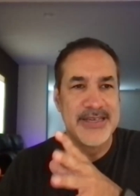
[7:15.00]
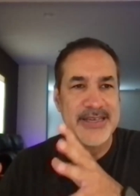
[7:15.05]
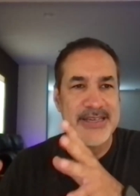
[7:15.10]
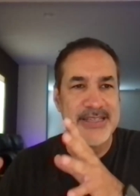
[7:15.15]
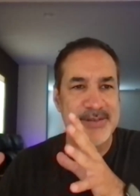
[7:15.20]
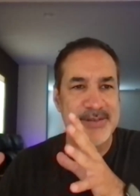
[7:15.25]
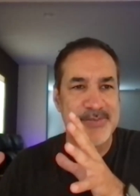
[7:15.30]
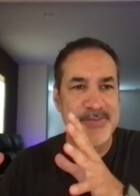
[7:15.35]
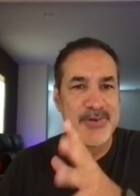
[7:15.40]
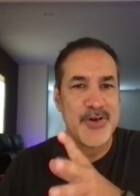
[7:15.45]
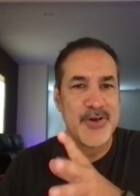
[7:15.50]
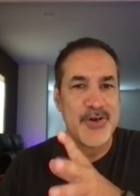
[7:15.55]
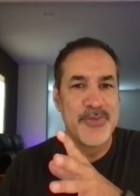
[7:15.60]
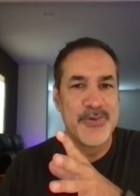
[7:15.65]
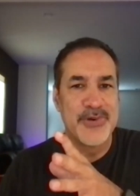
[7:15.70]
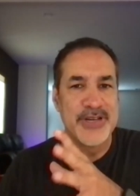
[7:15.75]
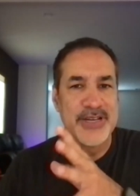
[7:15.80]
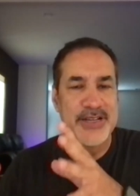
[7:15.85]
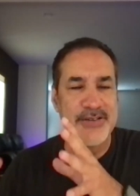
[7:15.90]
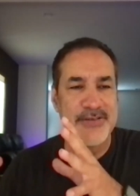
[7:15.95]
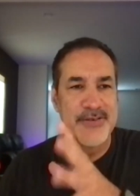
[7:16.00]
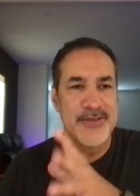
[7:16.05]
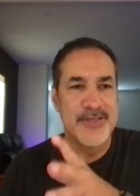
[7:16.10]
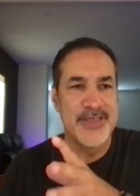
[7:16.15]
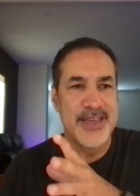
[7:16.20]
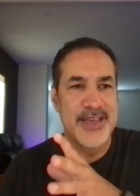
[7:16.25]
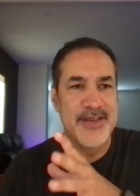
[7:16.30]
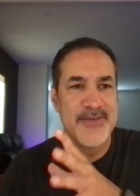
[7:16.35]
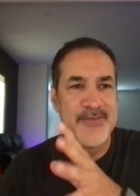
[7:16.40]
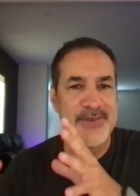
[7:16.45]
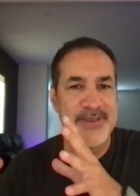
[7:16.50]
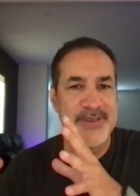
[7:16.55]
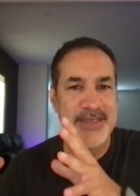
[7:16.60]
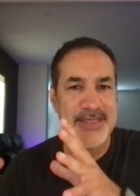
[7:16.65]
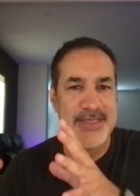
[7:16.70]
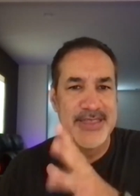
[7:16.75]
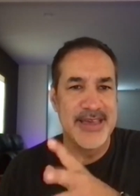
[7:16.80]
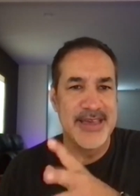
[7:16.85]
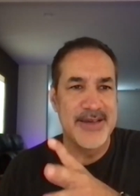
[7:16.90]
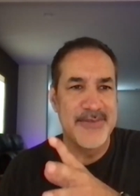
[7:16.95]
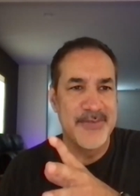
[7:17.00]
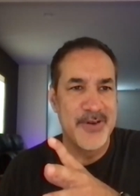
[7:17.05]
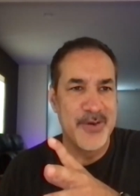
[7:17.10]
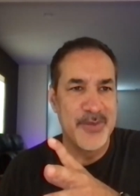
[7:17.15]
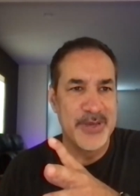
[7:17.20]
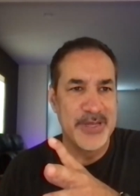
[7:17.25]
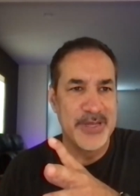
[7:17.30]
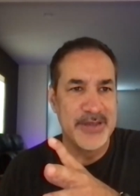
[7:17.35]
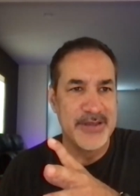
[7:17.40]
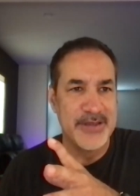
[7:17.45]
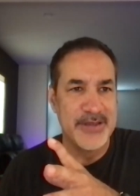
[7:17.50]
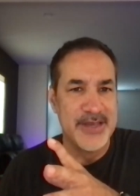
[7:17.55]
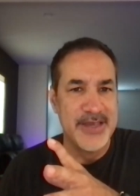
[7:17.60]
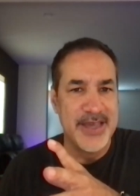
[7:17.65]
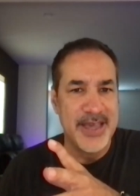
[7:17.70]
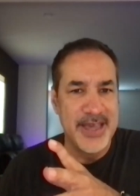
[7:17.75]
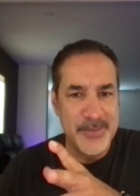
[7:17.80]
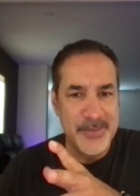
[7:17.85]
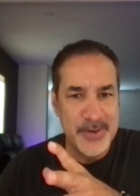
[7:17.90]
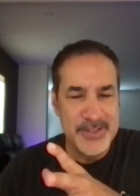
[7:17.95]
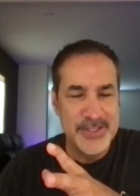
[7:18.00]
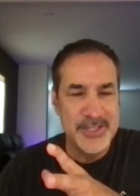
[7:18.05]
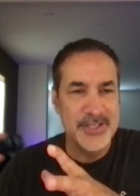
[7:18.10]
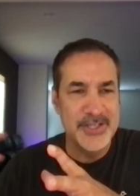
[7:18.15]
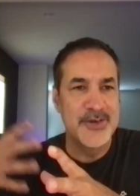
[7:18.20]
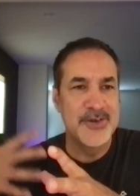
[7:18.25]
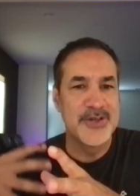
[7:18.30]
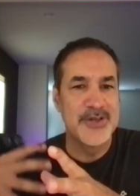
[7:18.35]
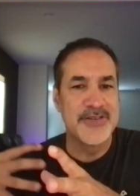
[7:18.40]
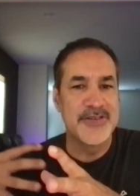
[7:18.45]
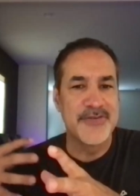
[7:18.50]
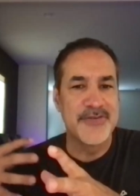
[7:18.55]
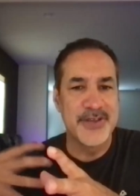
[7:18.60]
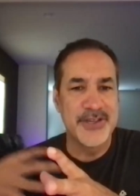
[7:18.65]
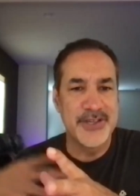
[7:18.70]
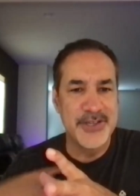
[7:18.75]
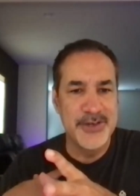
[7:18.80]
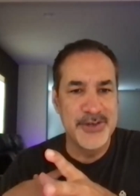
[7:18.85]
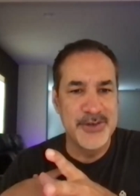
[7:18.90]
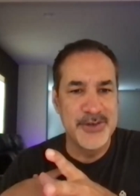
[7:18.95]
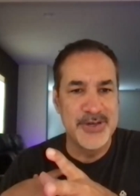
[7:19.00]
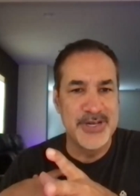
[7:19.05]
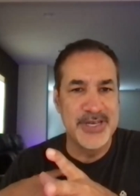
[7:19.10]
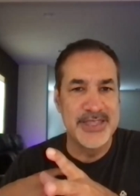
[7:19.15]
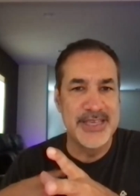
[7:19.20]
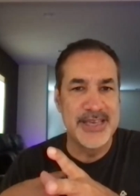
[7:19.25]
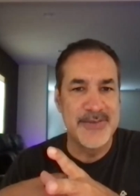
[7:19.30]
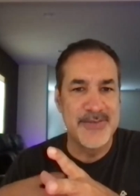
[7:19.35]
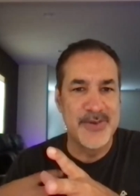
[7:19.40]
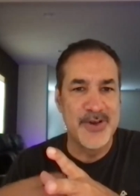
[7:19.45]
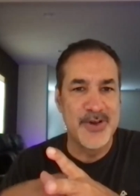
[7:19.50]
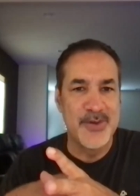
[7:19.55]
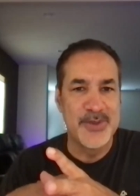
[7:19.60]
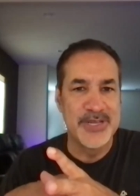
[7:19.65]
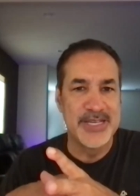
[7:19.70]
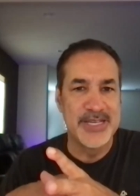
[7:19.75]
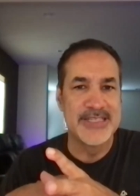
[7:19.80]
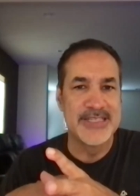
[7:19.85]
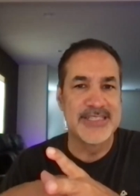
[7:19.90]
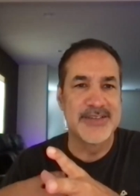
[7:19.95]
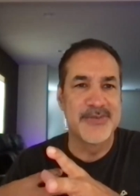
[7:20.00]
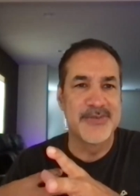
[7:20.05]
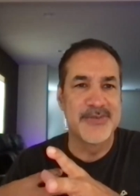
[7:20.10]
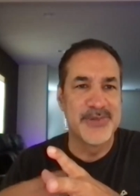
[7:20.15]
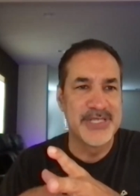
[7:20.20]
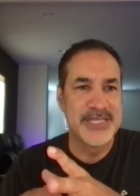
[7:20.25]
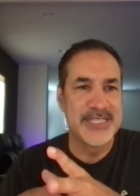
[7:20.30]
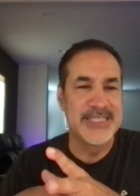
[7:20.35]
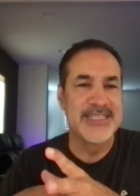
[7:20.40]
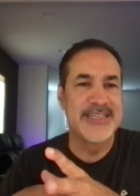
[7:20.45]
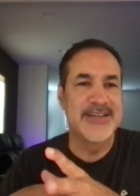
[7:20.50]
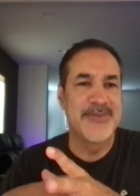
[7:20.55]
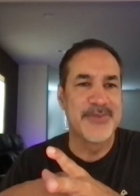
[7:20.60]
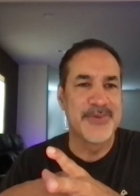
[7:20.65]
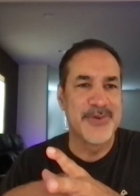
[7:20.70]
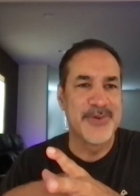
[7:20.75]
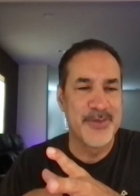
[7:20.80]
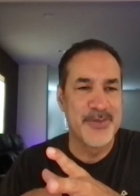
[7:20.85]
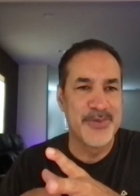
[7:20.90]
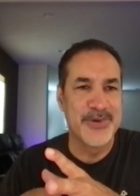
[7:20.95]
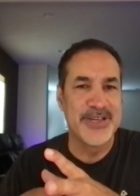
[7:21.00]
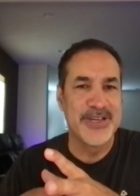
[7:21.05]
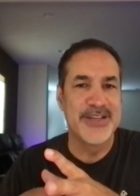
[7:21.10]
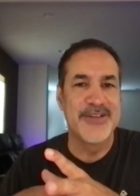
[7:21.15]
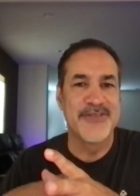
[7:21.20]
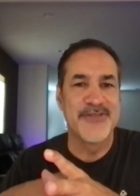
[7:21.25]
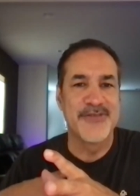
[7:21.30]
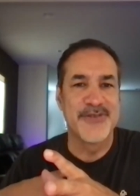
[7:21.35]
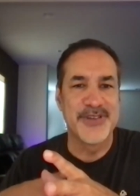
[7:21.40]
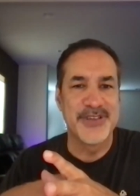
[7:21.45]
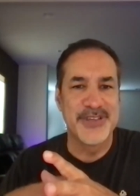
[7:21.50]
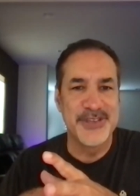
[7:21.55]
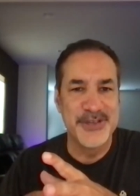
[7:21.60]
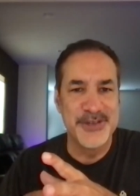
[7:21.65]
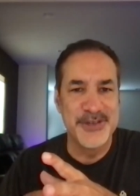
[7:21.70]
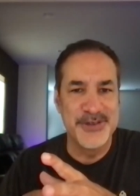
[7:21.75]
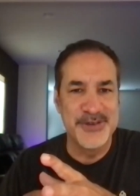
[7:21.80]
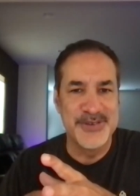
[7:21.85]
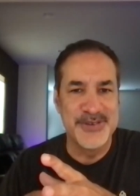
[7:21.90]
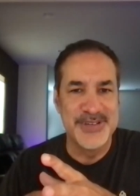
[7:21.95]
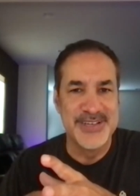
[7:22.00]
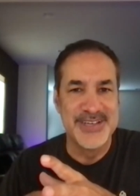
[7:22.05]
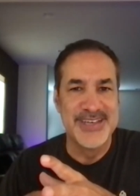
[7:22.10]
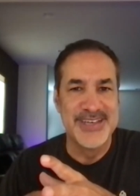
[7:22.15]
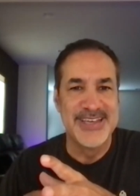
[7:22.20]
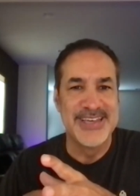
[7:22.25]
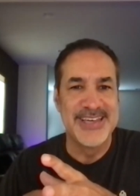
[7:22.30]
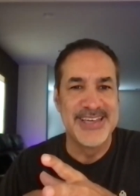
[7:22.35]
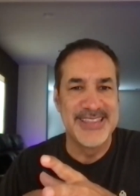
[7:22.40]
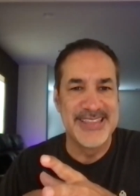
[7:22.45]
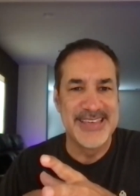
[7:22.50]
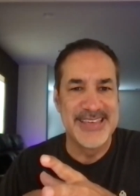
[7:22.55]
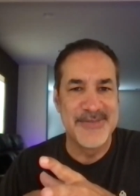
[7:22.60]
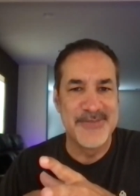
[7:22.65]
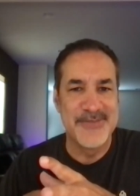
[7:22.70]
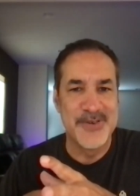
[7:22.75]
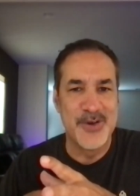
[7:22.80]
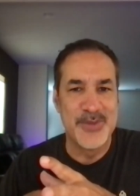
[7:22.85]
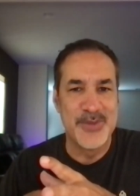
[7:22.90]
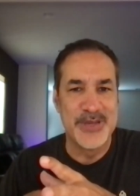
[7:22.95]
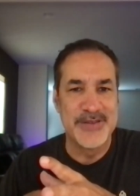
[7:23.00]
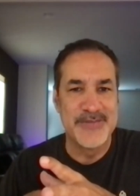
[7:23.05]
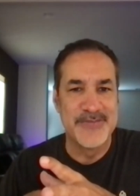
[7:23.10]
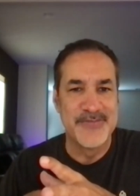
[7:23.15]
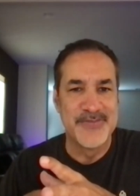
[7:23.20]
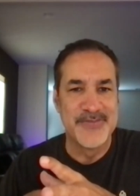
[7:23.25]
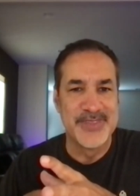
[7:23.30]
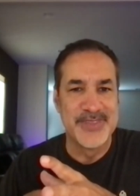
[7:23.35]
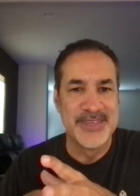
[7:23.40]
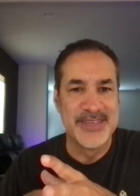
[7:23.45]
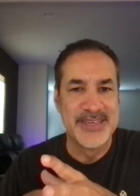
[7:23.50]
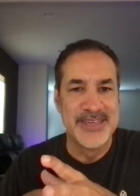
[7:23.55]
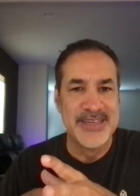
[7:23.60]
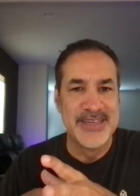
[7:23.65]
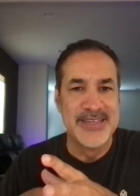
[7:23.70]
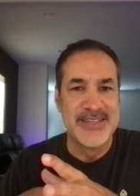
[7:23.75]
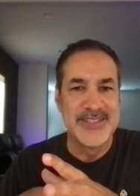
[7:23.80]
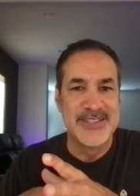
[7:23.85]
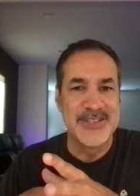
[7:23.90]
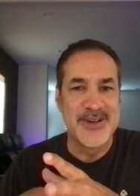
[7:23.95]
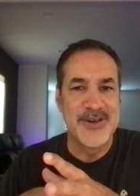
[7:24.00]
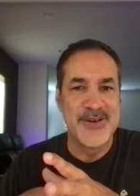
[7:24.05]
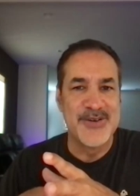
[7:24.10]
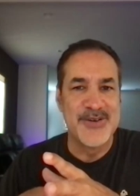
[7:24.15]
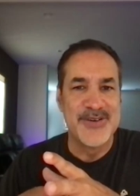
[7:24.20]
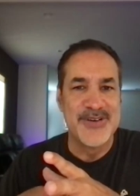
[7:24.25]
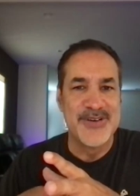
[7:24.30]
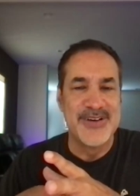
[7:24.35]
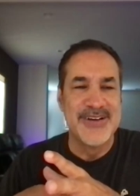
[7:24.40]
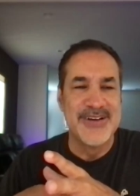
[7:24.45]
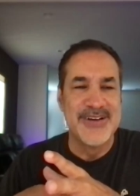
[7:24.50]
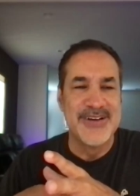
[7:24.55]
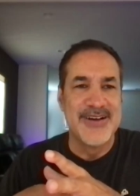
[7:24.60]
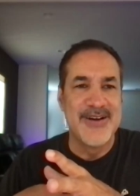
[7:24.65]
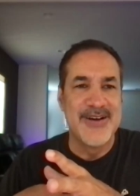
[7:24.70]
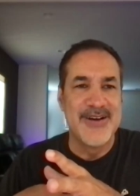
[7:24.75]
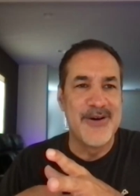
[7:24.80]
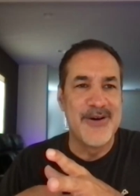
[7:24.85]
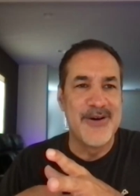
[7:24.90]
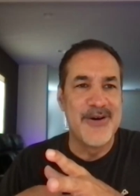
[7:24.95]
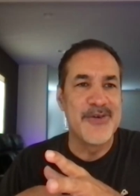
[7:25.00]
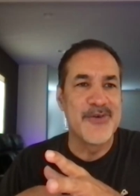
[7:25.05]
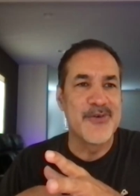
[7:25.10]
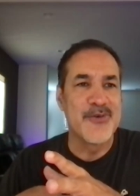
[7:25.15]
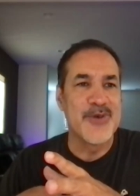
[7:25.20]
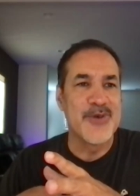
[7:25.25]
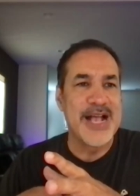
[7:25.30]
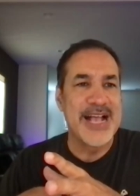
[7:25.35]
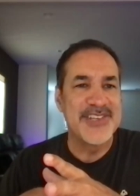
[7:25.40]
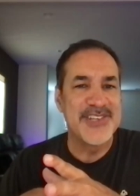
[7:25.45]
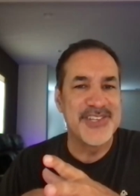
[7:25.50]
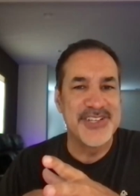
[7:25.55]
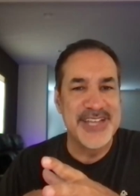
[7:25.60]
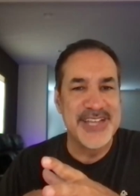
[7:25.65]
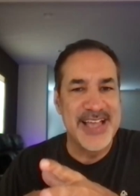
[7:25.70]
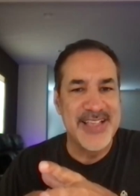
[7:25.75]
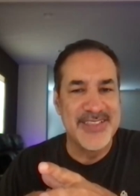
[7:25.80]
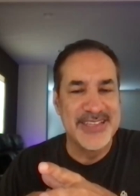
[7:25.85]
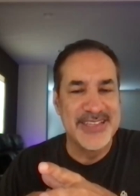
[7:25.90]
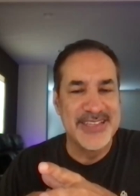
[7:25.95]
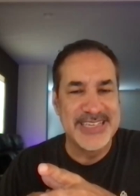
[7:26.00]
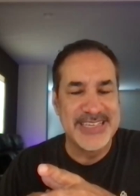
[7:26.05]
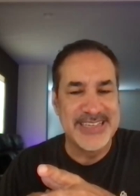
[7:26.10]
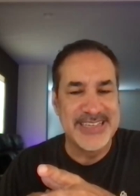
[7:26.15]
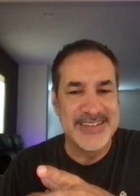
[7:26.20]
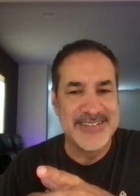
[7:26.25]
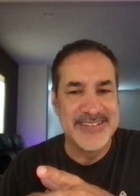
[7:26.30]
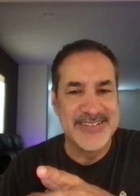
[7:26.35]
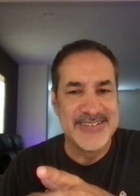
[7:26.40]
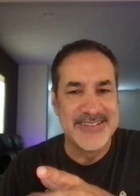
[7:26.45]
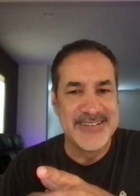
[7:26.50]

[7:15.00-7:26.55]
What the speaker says: is appropriate for them in that moment. And what's occurring for you in that moment is completely appropriate for you in that moment. So all the rationality